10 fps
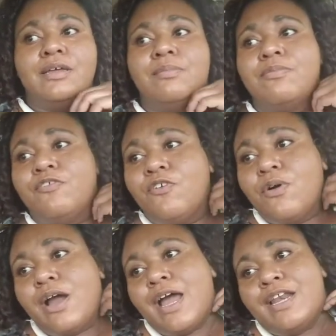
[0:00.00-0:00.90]

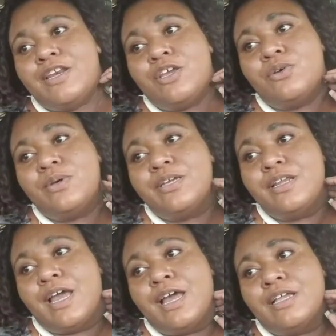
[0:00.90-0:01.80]
before I knew it,
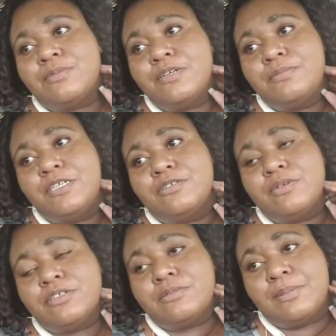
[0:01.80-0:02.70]
I put a piece of
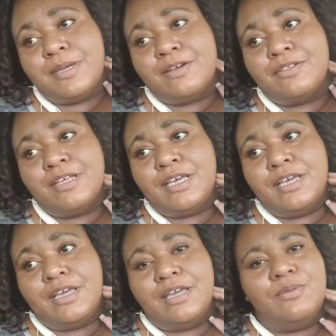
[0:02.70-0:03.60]
roast in my mouth.
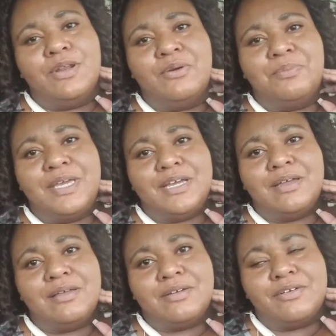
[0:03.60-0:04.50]
It wasn't a big
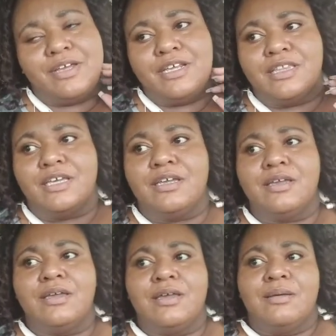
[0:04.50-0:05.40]
hunk or anything,
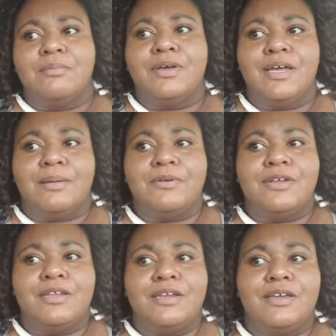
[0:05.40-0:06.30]
but I put
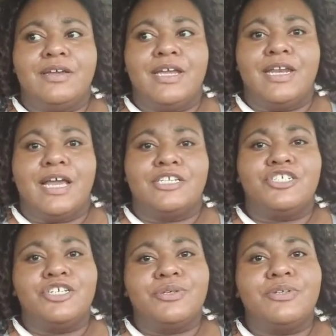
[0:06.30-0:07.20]
it in there and I
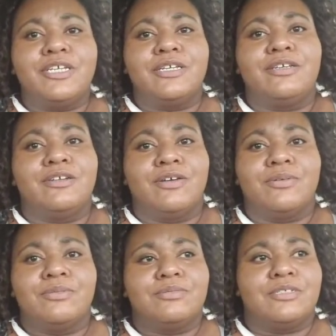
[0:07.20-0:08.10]
chewed it, you
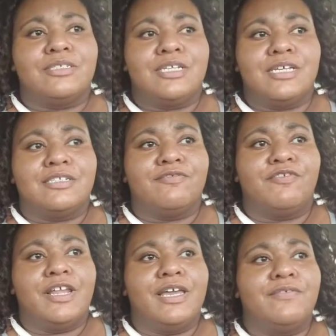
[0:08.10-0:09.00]
know, to test the
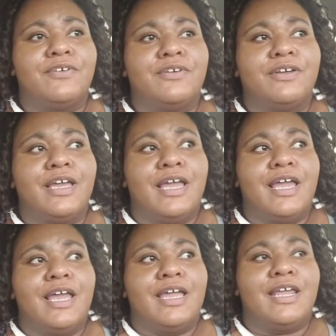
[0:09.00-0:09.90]
flavor.
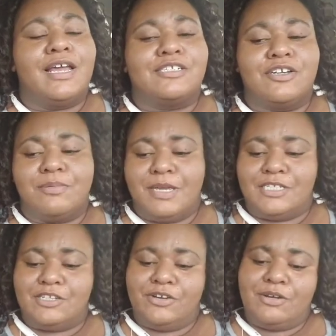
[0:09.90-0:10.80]
And I started back
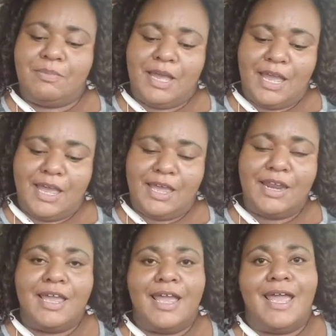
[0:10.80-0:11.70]
stirring the pot.
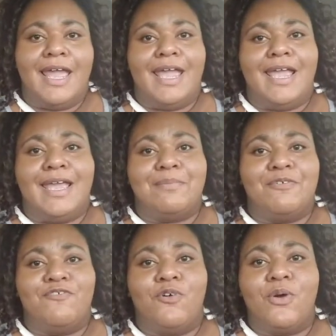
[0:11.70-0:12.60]
And
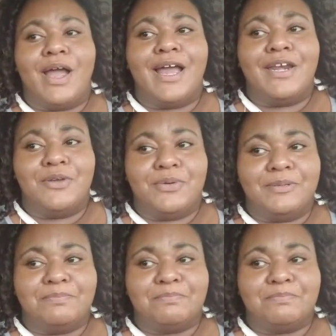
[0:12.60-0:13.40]
before I knew it,